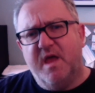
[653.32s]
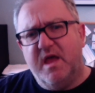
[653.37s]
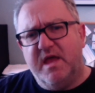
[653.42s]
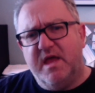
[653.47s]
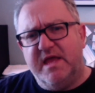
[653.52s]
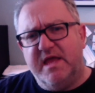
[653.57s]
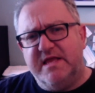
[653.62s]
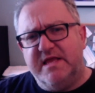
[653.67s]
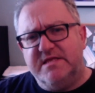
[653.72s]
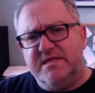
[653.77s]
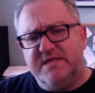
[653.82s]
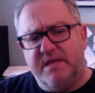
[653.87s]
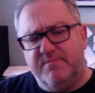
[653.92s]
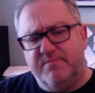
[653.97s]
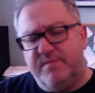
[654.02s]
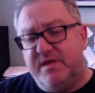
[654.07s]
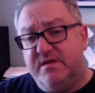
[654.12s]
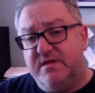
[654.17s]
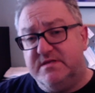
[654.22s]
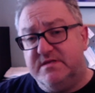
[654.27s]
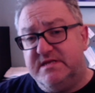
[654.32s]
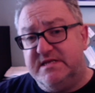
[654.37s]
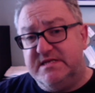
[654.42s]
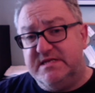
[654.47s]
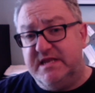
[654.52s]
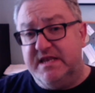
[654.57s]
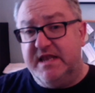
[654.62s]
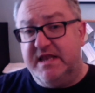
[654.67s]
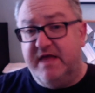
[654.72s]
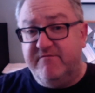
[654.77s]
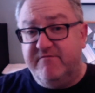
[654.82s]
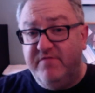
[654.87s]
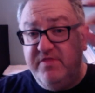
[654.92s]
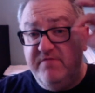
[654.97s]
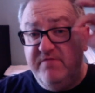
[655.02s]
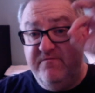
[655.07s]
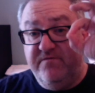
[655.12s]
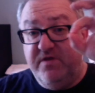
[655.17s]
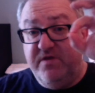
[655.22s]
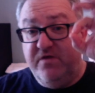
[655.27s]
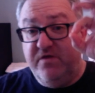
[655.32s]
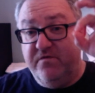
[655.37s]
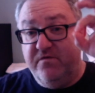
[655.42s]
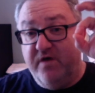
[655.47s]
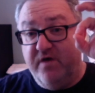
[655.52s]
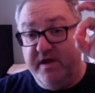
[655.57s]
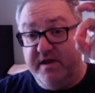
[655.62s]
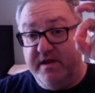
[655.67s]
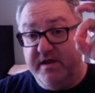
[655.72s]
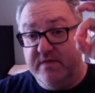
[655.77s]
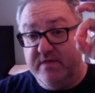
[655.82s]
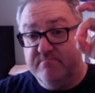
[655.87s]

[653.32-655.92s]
Is it because it didn't have the viewfinder?